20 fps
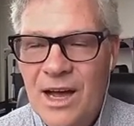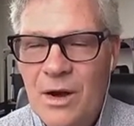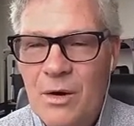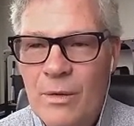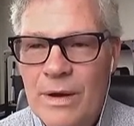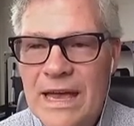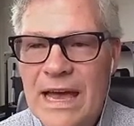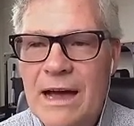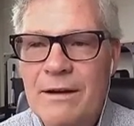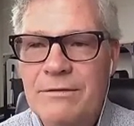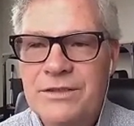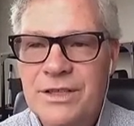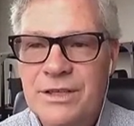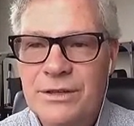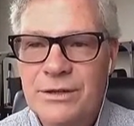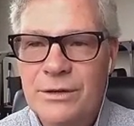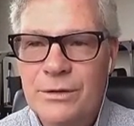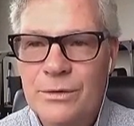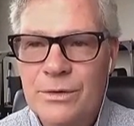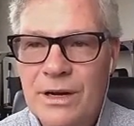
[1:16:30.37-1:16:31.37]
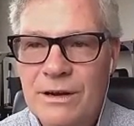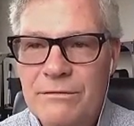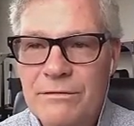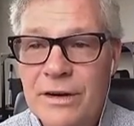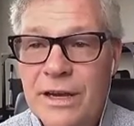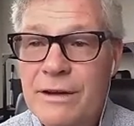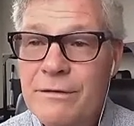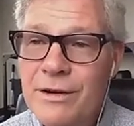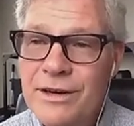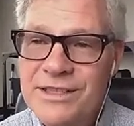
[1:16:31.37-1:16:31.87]
We have to
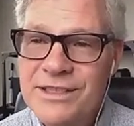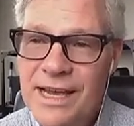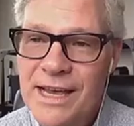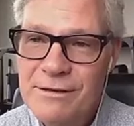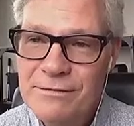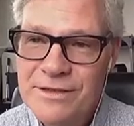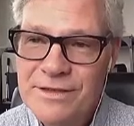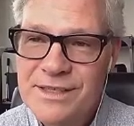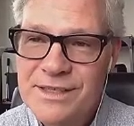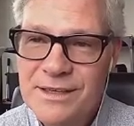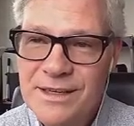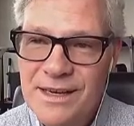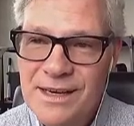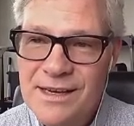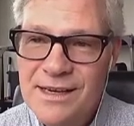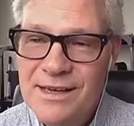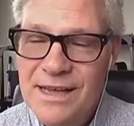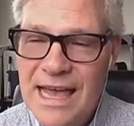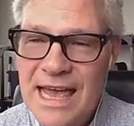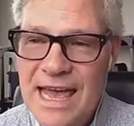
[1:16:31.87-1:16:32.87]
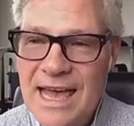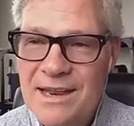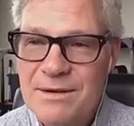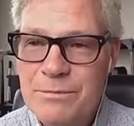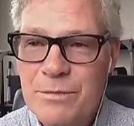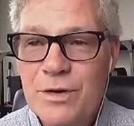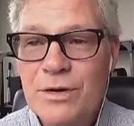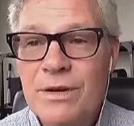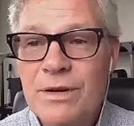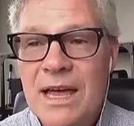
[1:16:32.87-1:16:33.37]
forgive ourselves
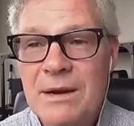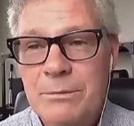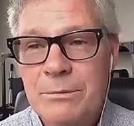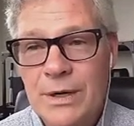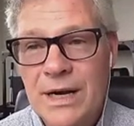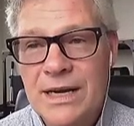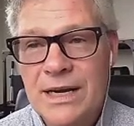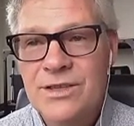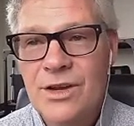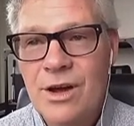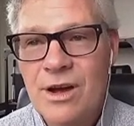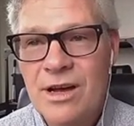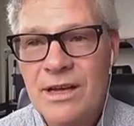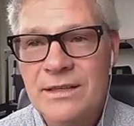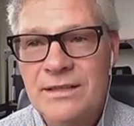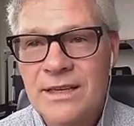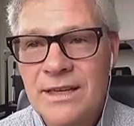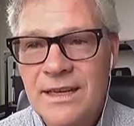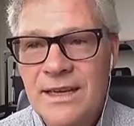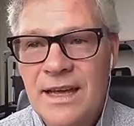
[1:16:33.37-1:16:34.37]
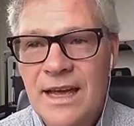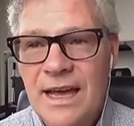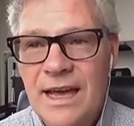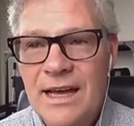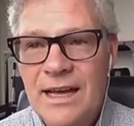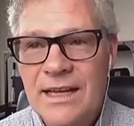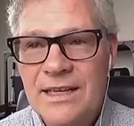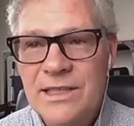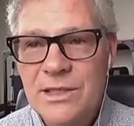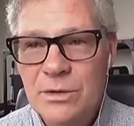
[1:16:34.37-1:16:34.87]
and press on
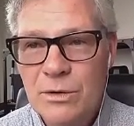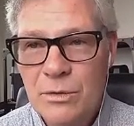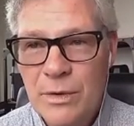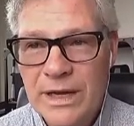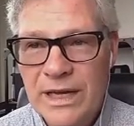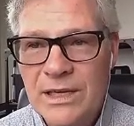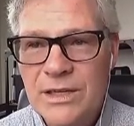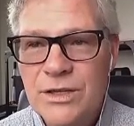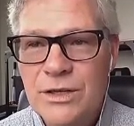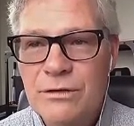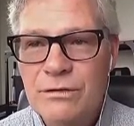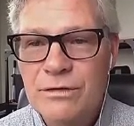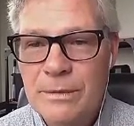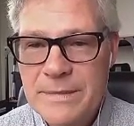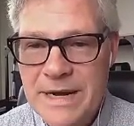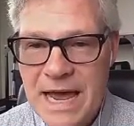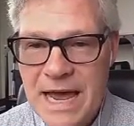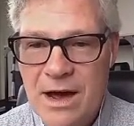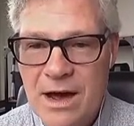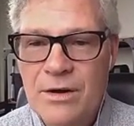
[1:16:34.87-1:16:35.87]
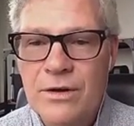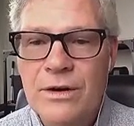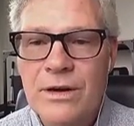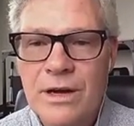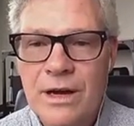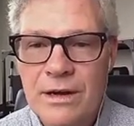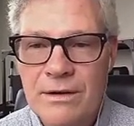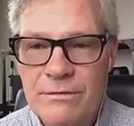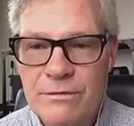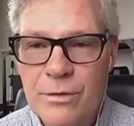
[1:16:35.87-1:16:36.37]
and do what we can do from now
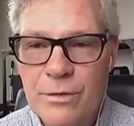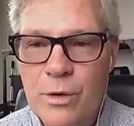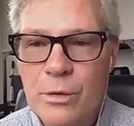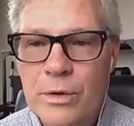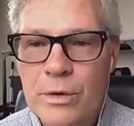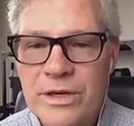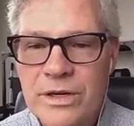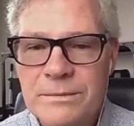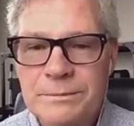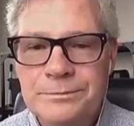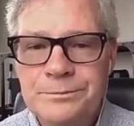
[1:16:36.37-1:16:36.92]
forward.